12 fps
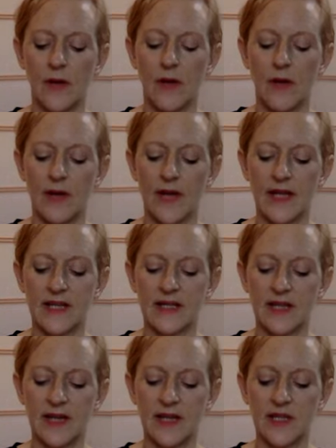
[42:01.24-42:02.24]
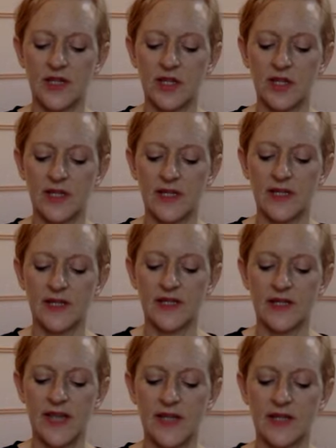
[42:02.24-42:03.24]
On exhalation, it
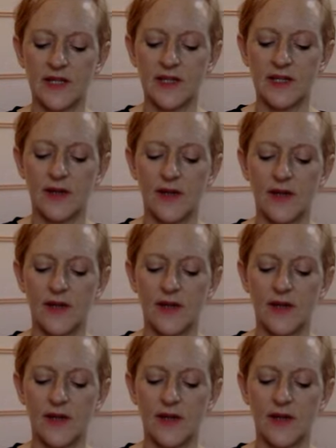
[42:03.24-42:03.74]
descends